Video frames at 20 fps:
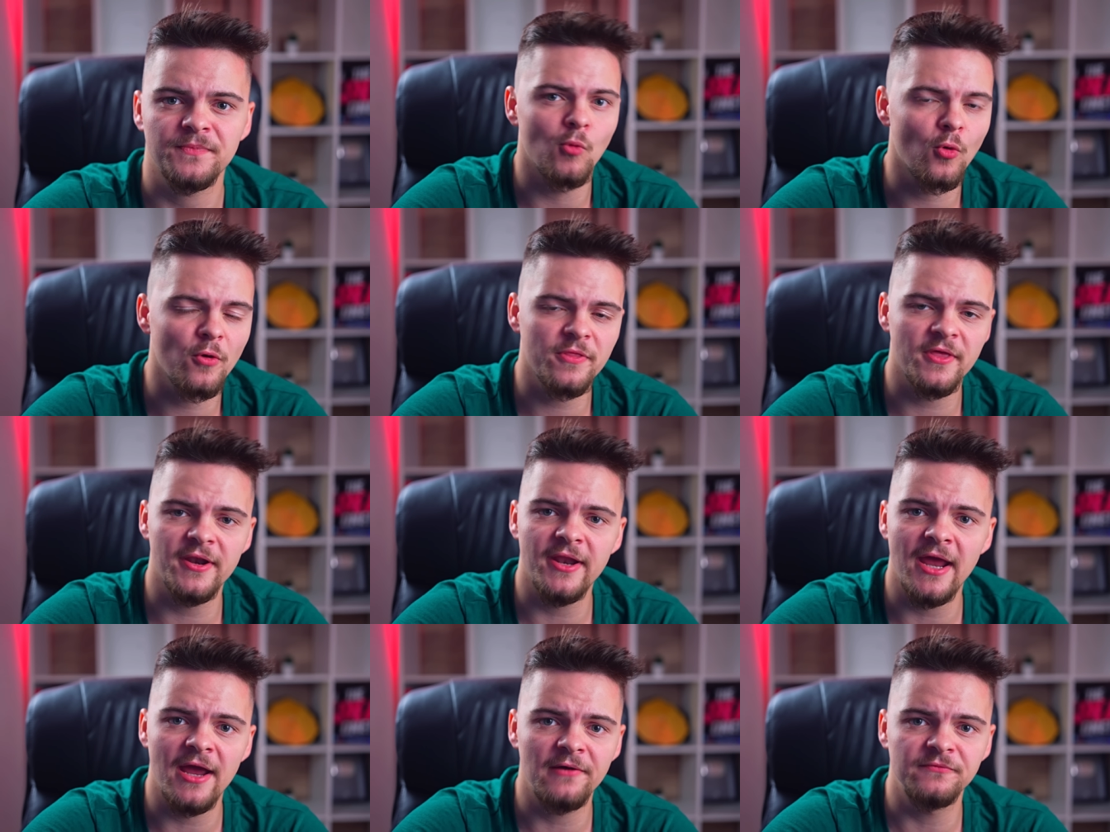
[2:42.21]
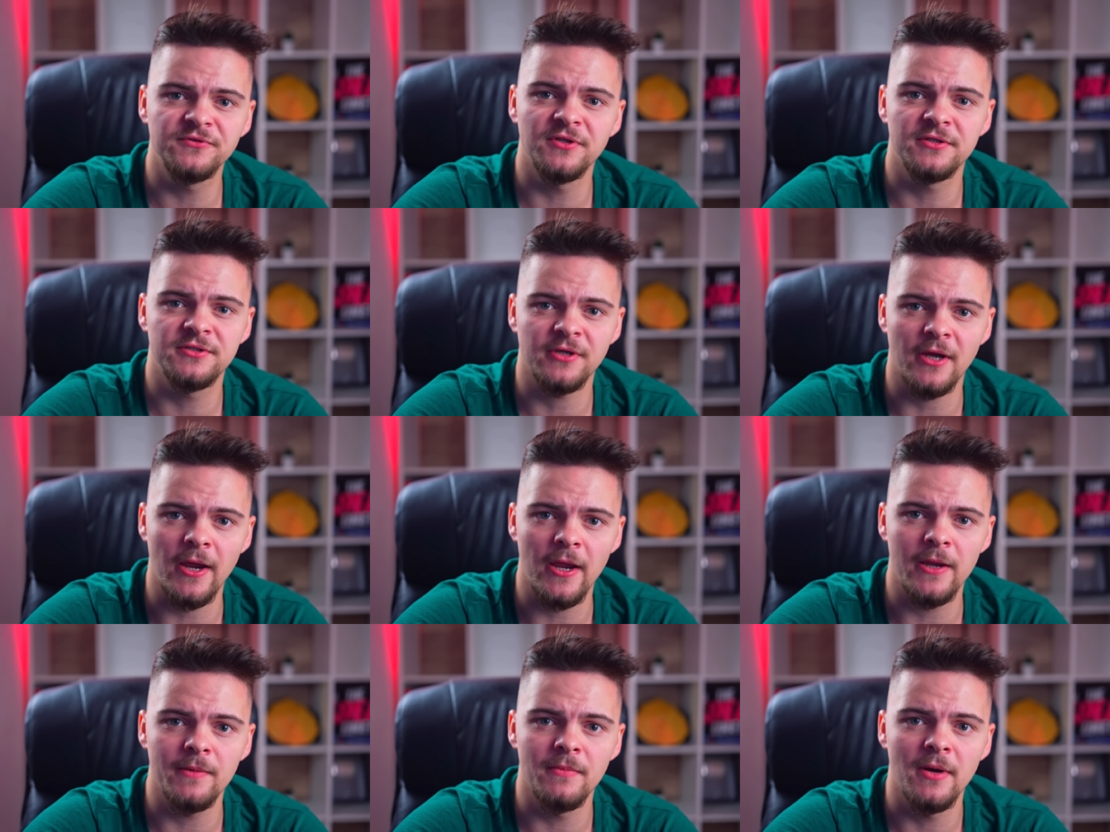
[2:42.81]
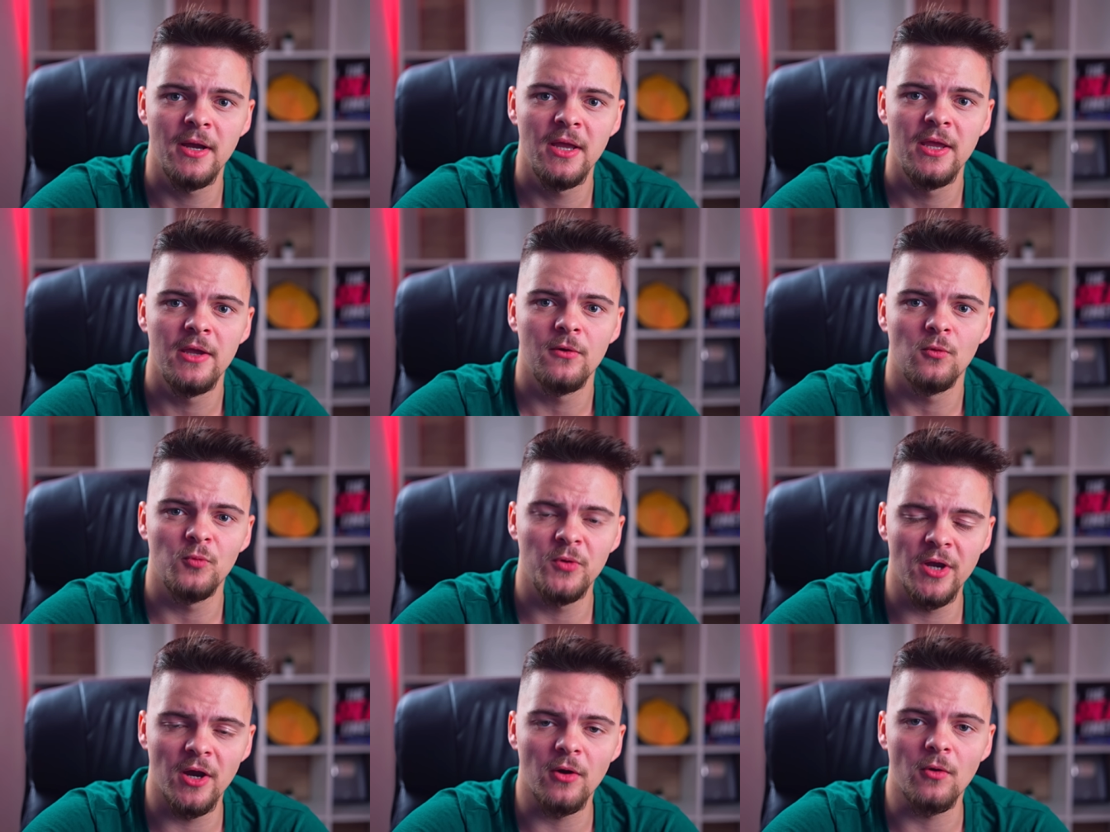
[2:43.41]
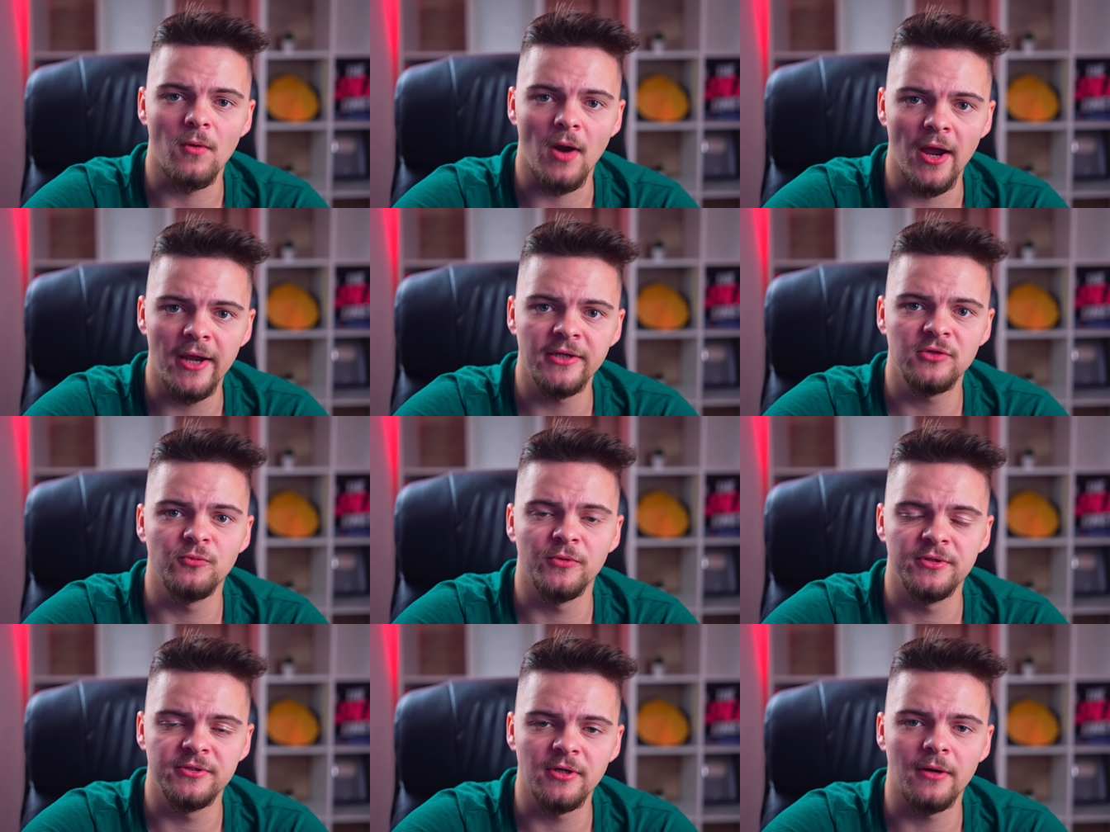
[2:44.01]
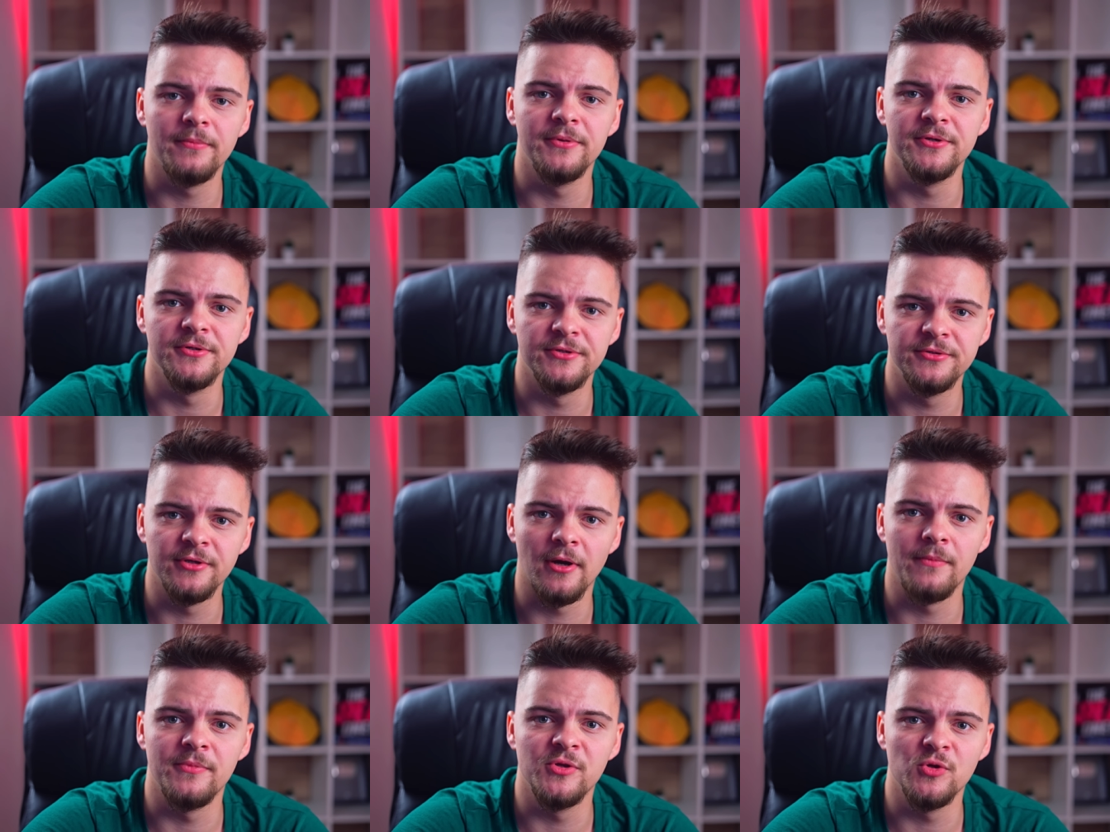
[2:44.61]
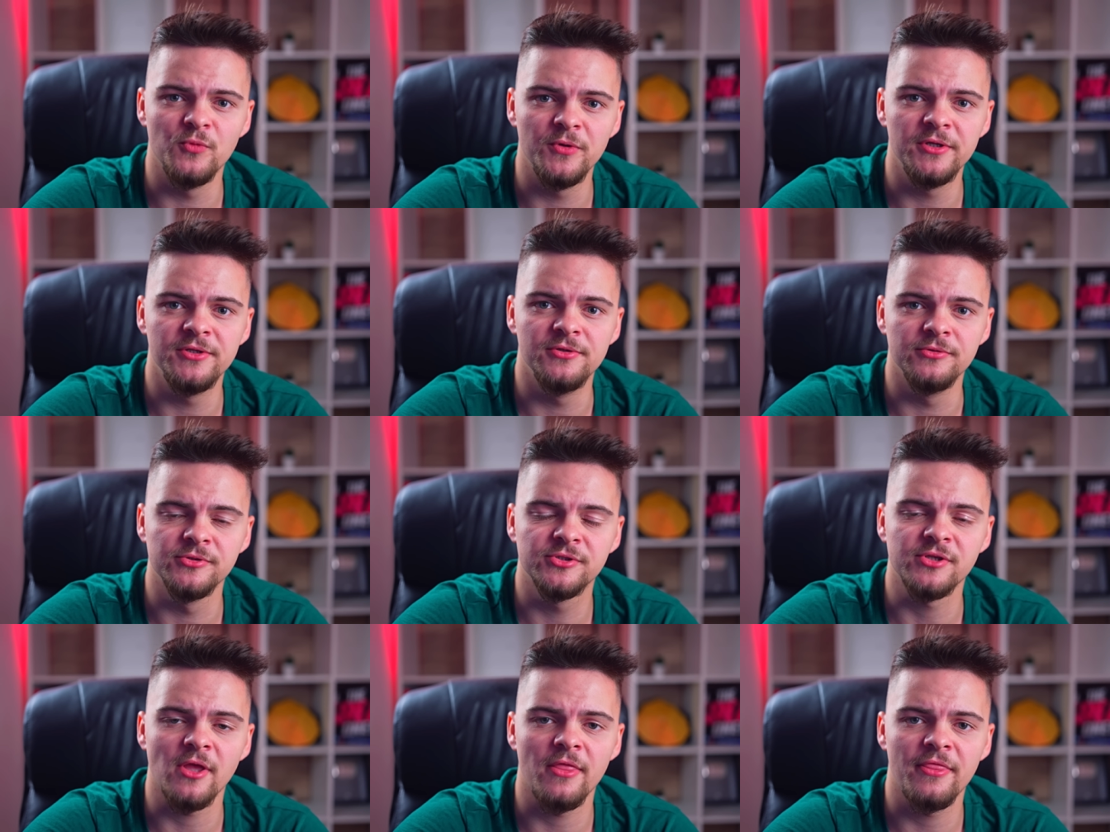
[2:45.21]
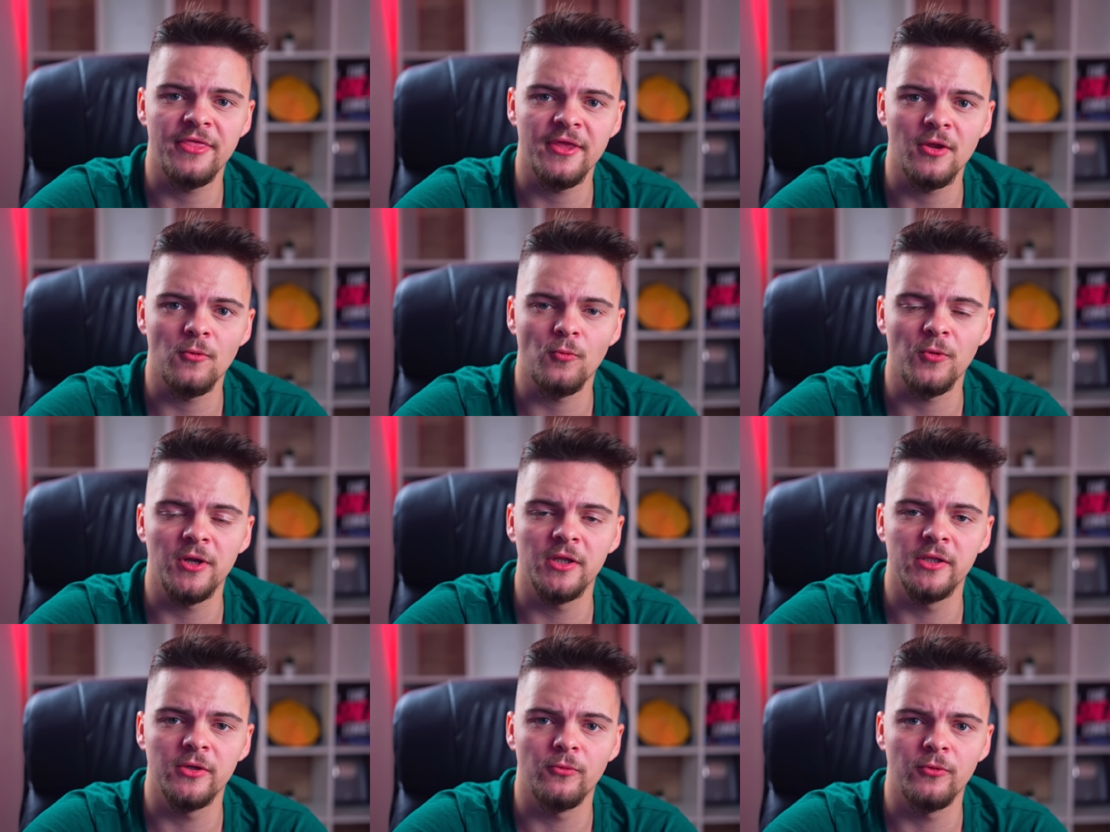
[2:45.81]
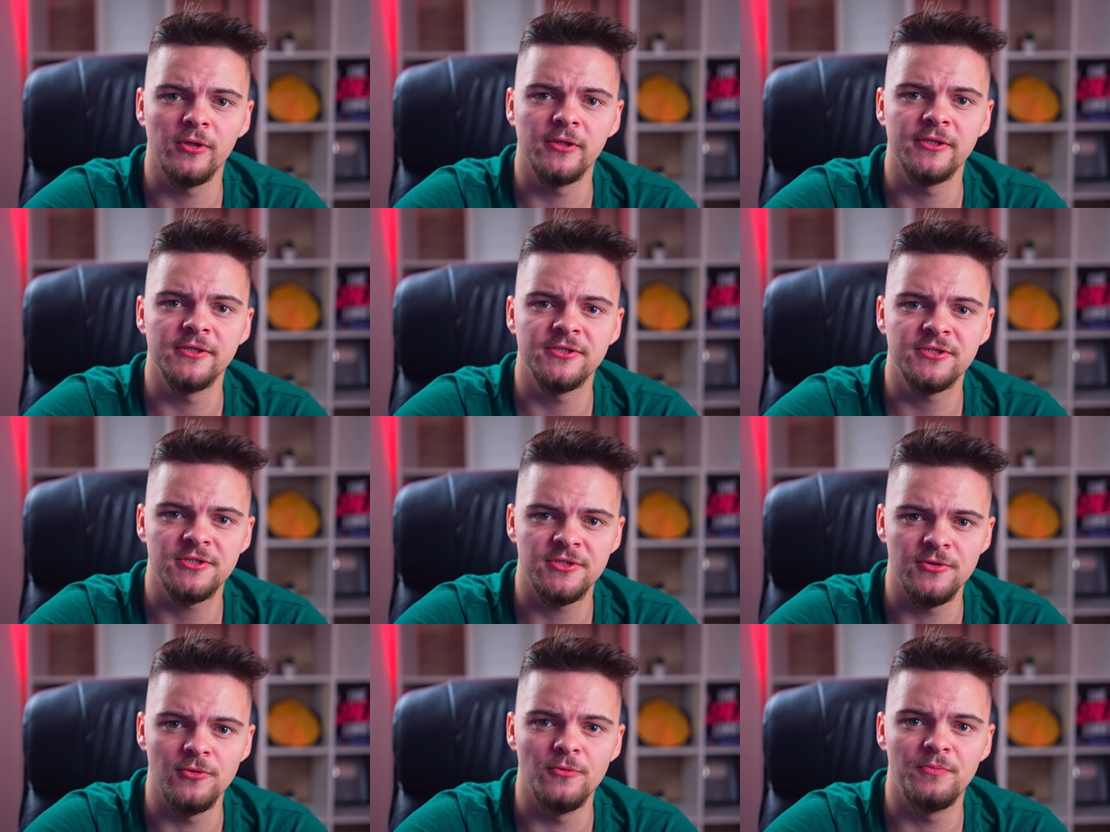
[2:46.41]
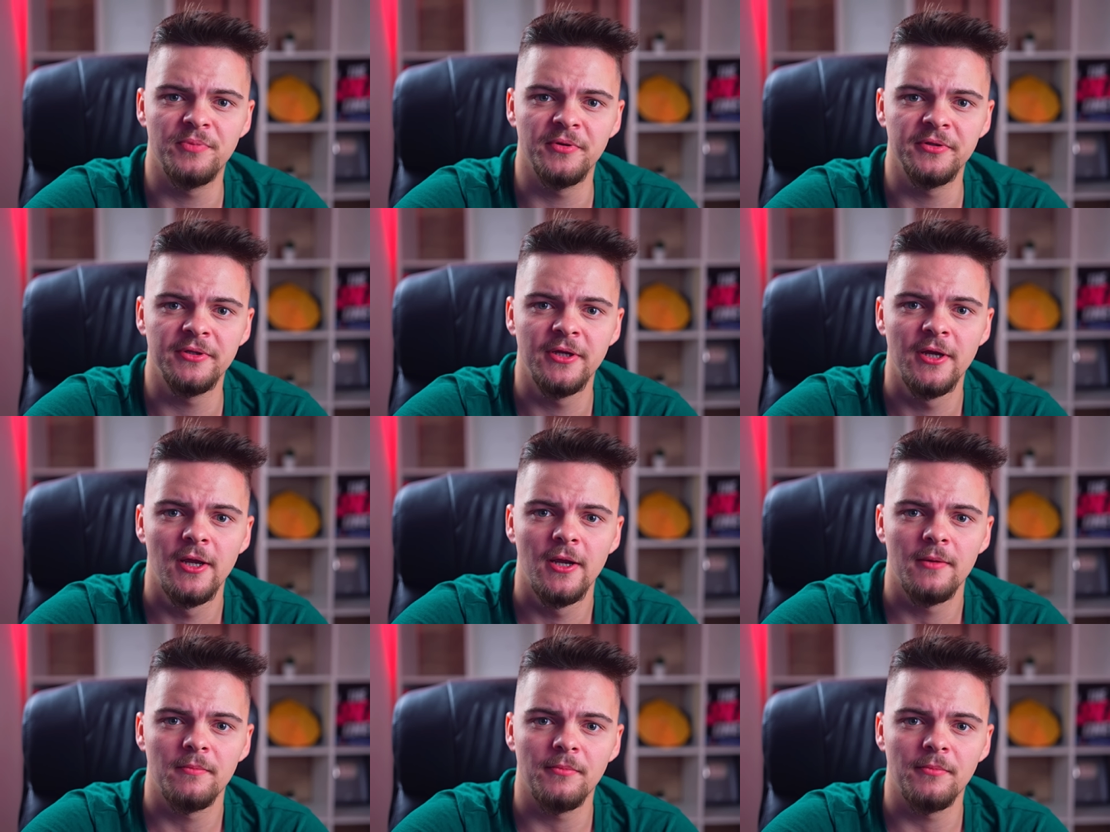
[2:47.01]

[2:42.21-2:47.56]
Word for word: More than half the time, we are right when WWE do something really, really stupid.